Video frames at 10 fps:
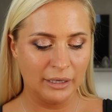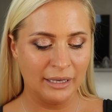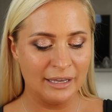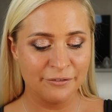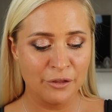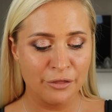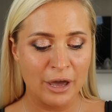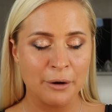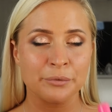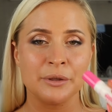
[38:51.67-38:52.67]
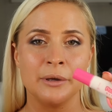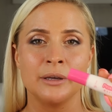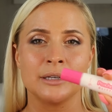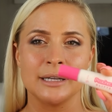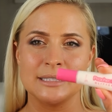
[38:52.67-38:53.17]
Even though
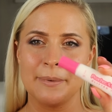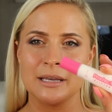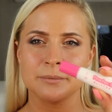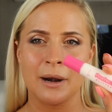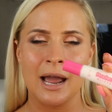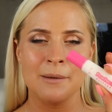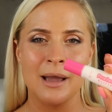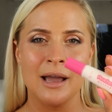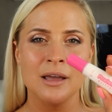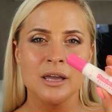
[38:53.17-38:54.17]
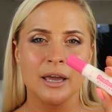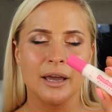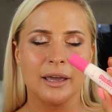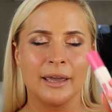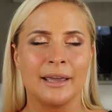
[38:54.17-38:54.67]
the glitter-based primer,
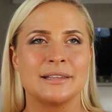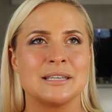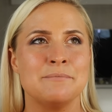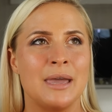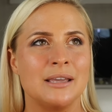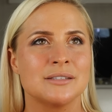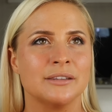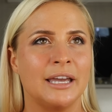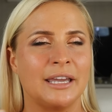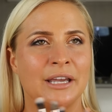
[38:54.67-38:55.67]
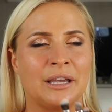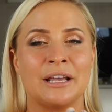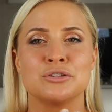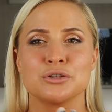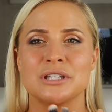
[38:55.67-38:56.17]
it's amazing, like
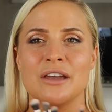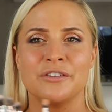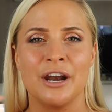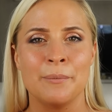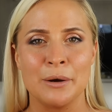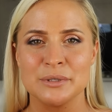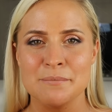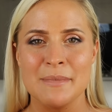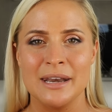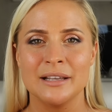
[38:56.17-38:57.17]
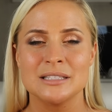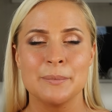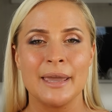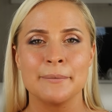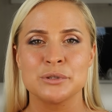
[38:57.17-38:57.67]
it does give you about a minute
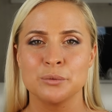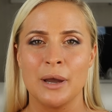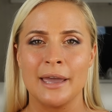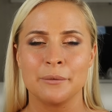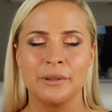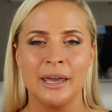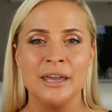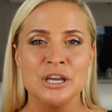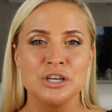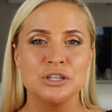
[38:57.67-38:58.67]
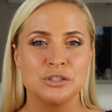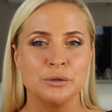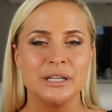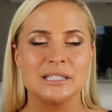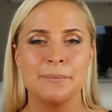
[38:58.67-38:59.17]
to be able to work with it, you
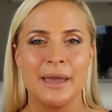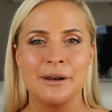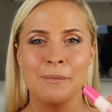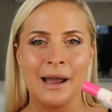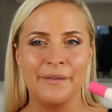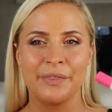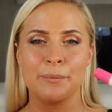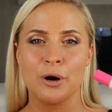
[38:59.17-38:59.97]
do need to bear in mind that the